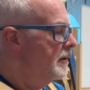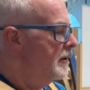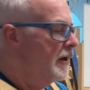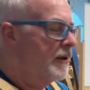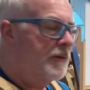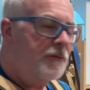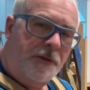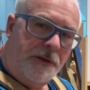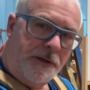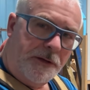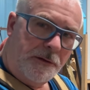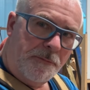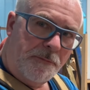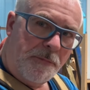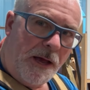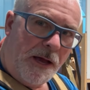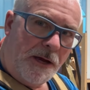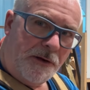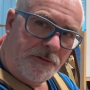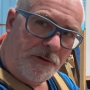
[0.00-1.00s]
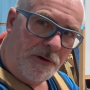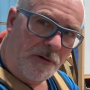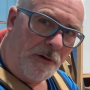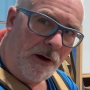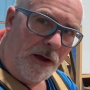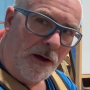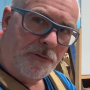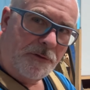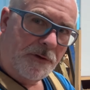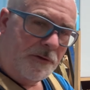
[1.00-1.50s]
unthickened epoxy
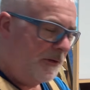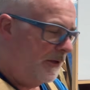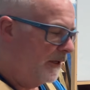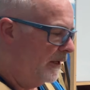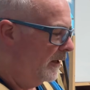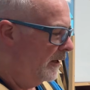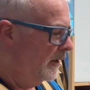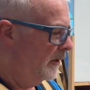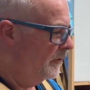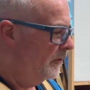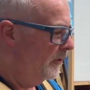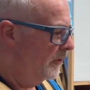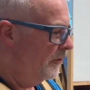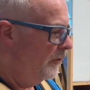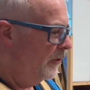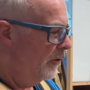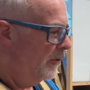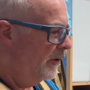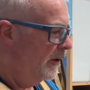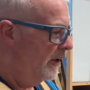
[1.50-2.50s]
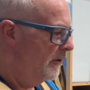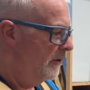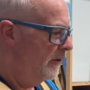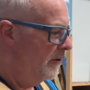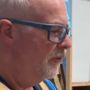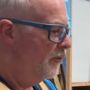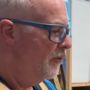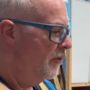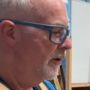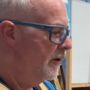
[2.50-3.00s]
around it to get it to soak into
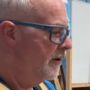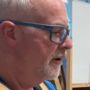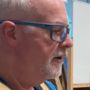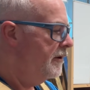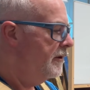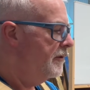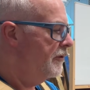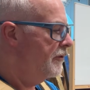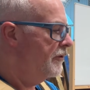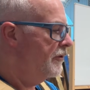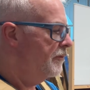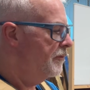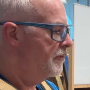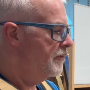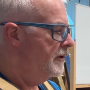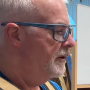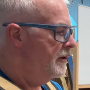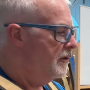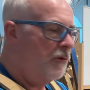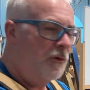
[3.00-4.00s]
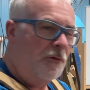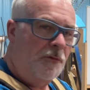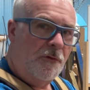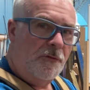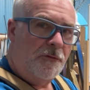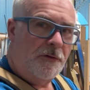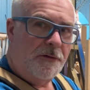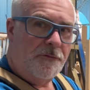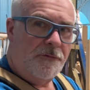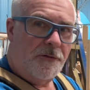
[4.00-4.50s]
the wood, which it won't go
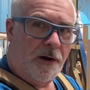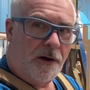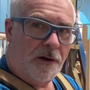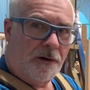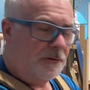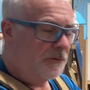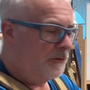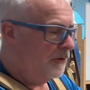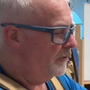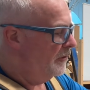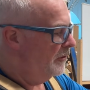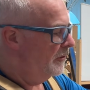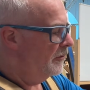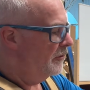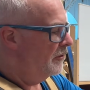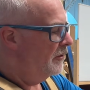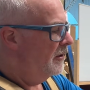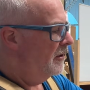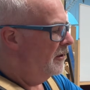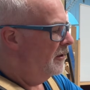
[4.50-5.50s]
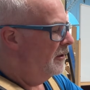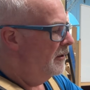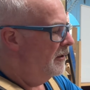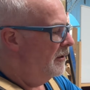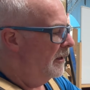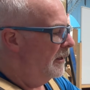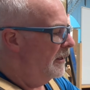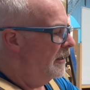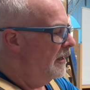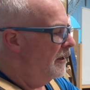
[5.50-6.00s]
very far because this is,
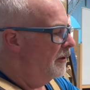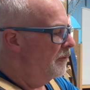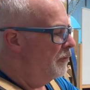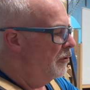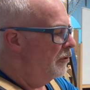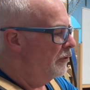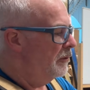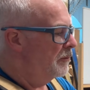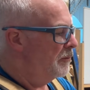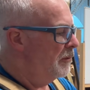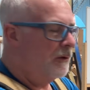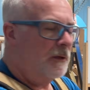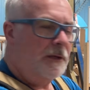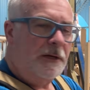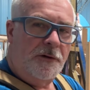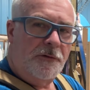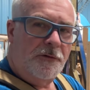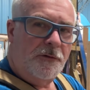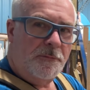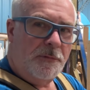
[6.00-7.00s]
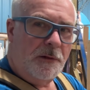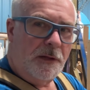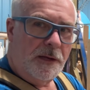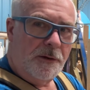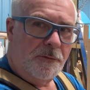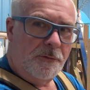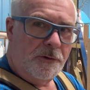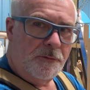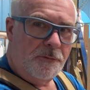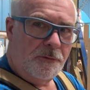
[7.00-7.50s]
again, multiple layers of
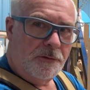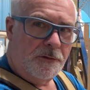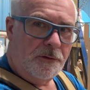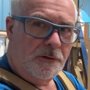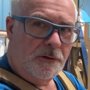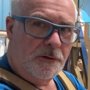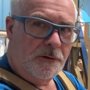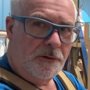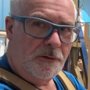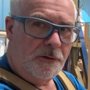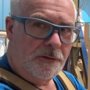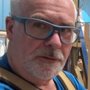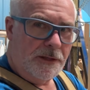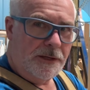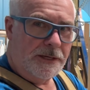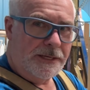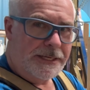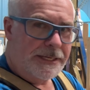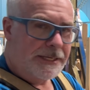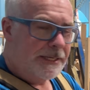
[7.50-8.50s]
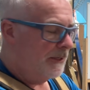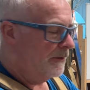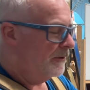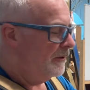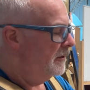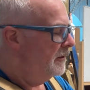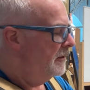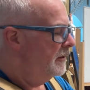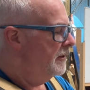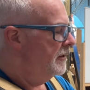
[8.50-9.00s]
plywood with glue and then heat.
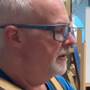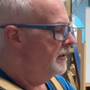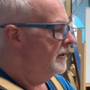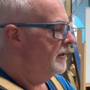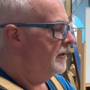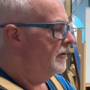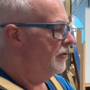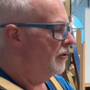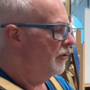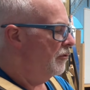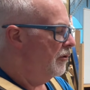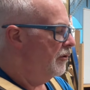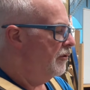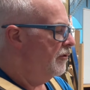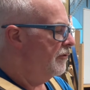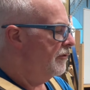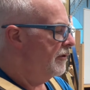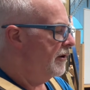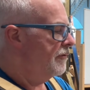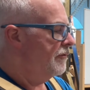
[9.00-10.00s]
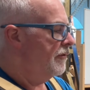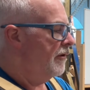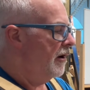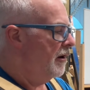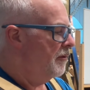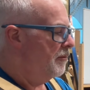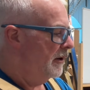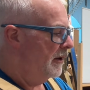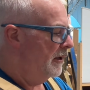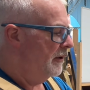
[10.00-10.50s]
So it won't go very far, but